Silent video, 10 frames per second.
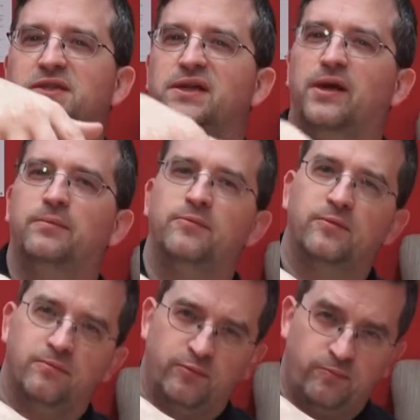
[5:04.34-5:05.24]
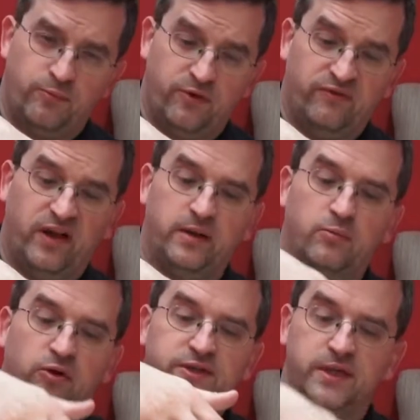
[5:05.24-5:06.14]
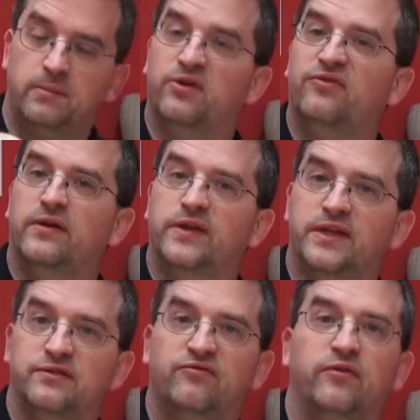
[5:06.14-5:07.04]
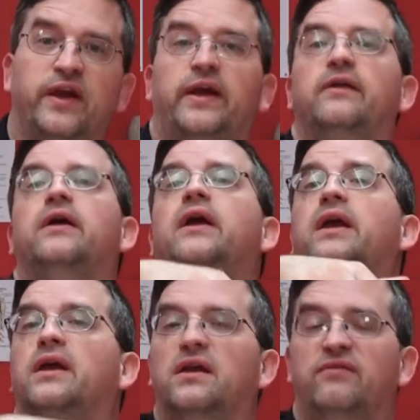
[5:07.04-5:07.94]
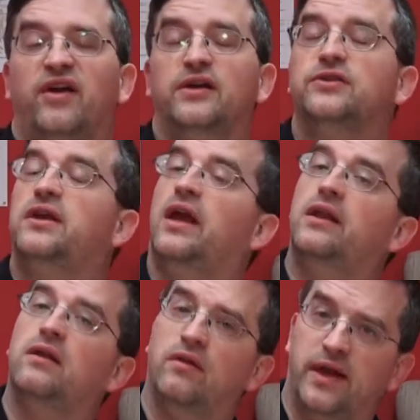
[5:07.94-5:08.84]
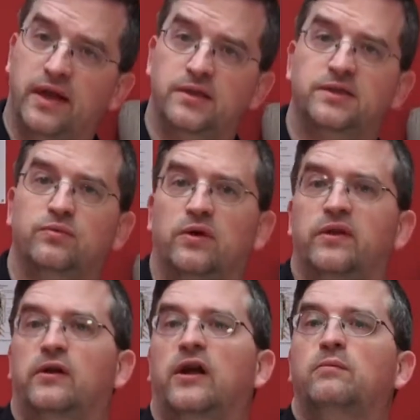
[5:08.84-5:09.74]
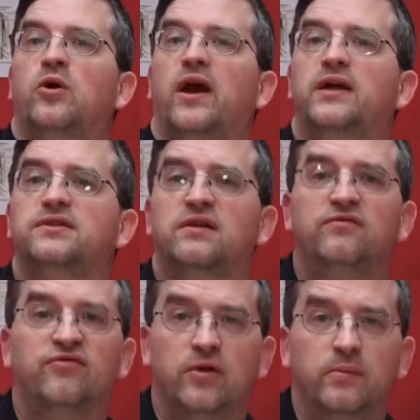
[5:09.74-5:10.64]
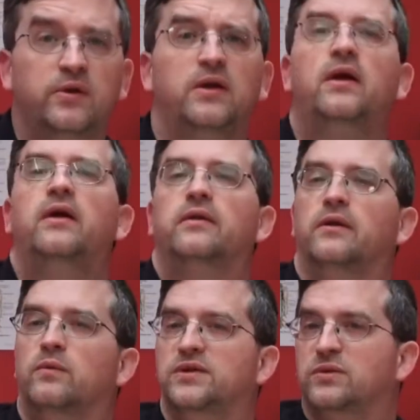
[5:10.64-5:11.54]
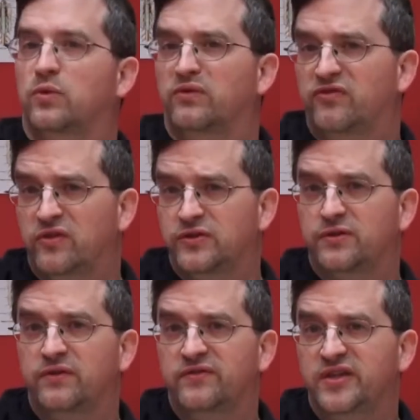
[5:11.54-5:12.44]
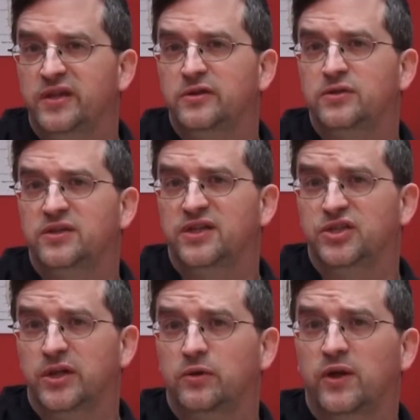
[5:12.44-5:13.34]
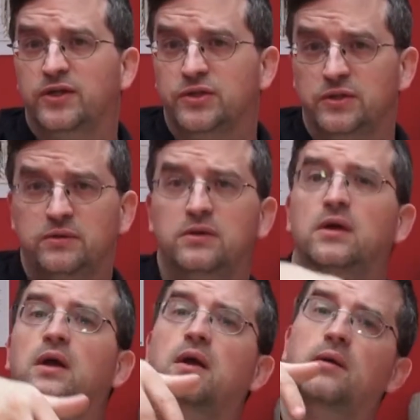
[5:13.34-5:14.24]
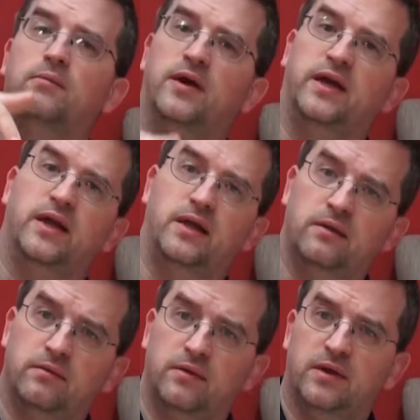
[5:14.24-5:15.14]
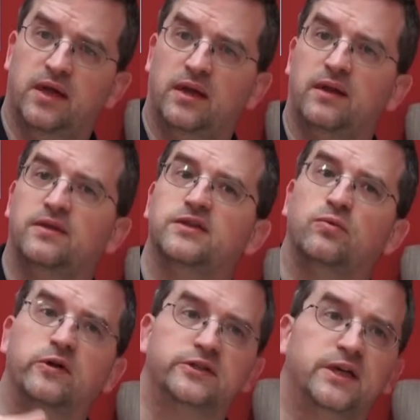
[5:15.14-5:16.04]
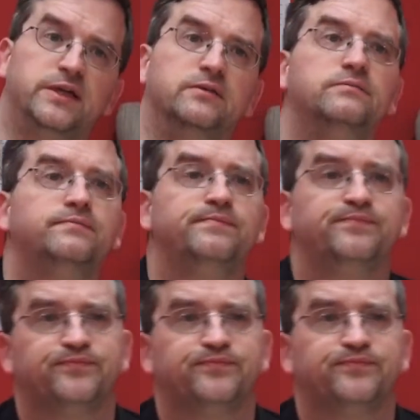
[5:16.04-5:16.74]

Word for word: is to help provide a more stable foundation for that. And I've actually had clients where their MRIs confirmed there was a reversal of de degeneration by getting this work done.